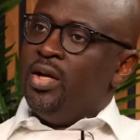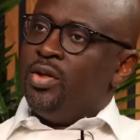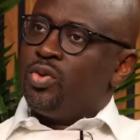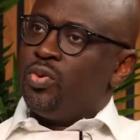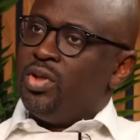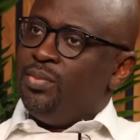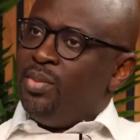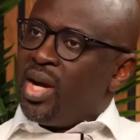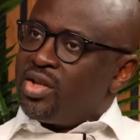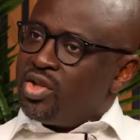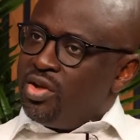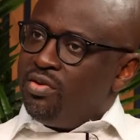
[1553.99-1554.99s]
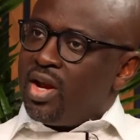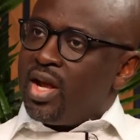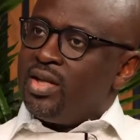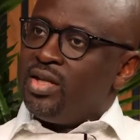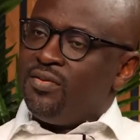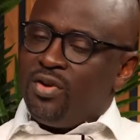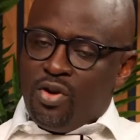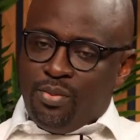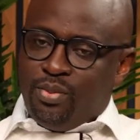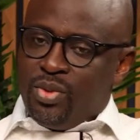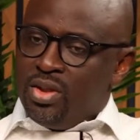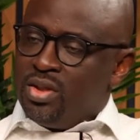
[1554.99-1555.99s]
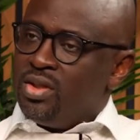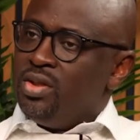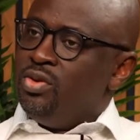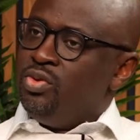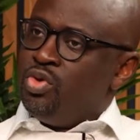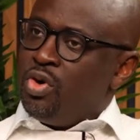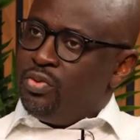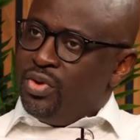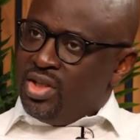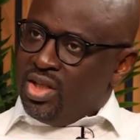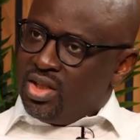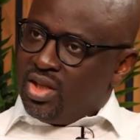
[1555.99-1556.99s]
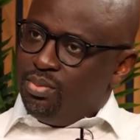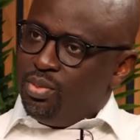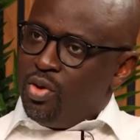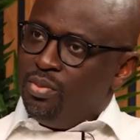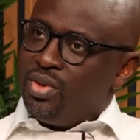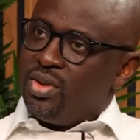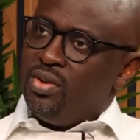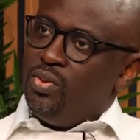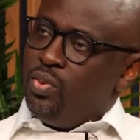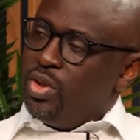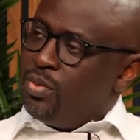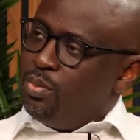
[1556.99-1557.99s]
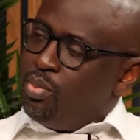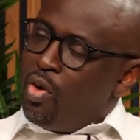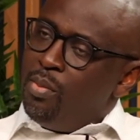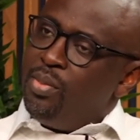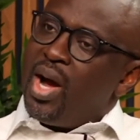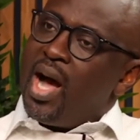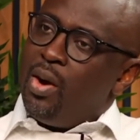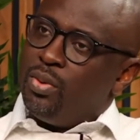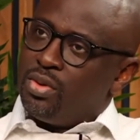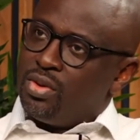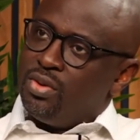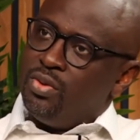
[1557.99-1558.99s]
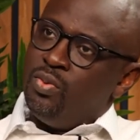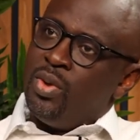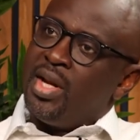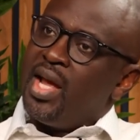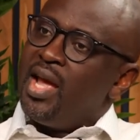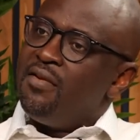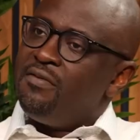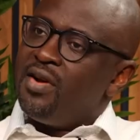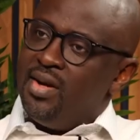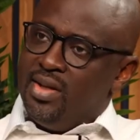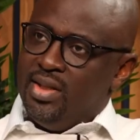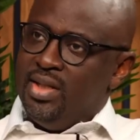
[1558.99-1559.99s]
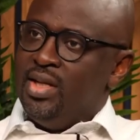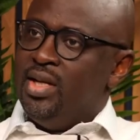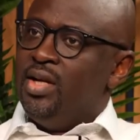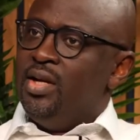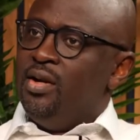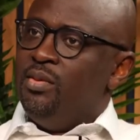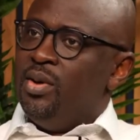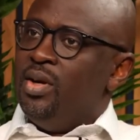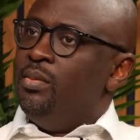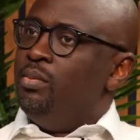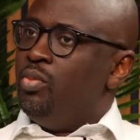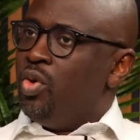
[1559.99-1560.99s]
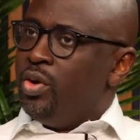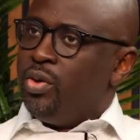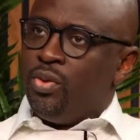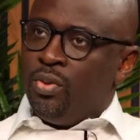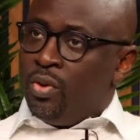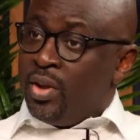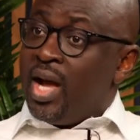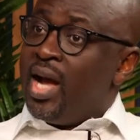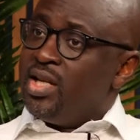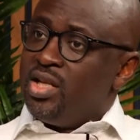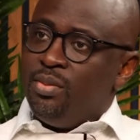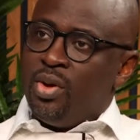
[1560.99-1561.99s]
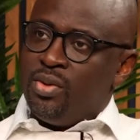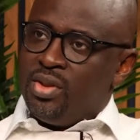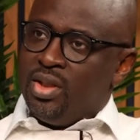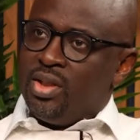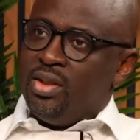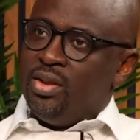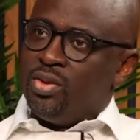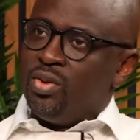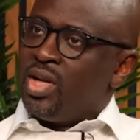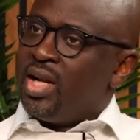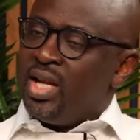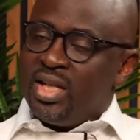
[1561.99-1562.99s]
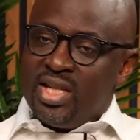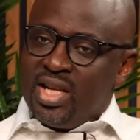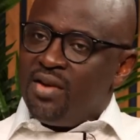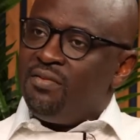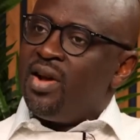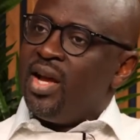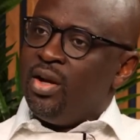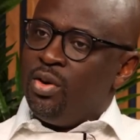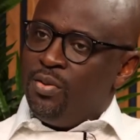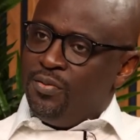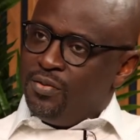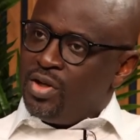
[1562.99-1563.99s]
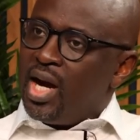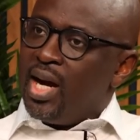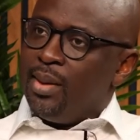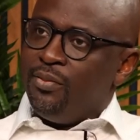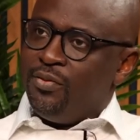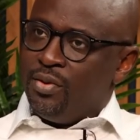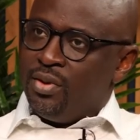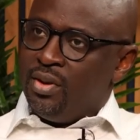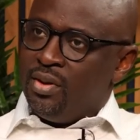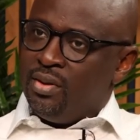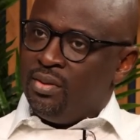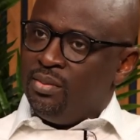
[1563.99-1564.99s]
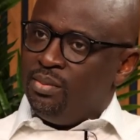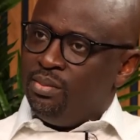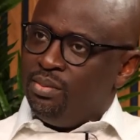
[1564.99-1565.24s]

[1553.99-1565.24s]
So the bacteria develop these drug-resistant pumps, which pump out whatever molecule or the antibiotic, so that there's never enough time for the